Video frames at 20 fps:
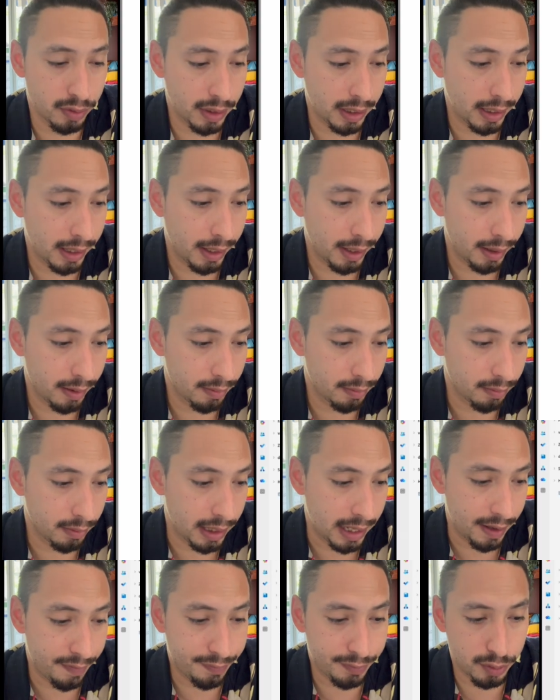the
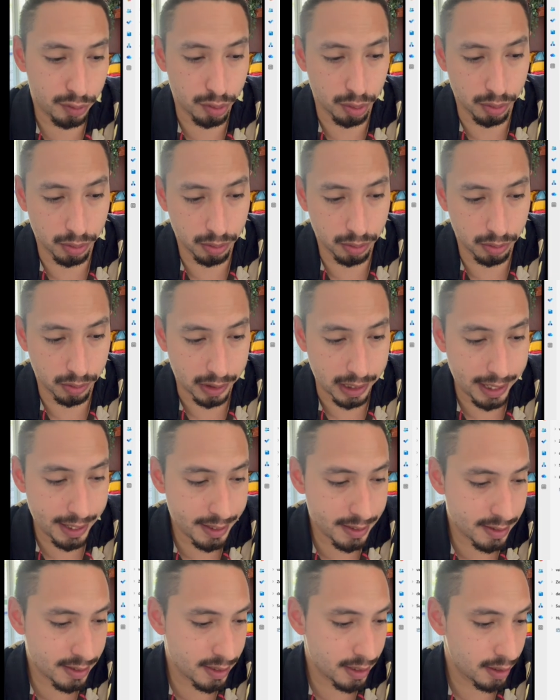left to
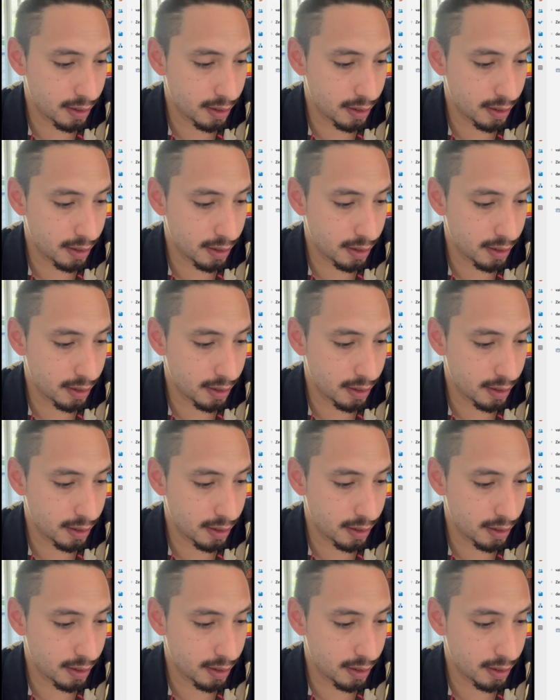right,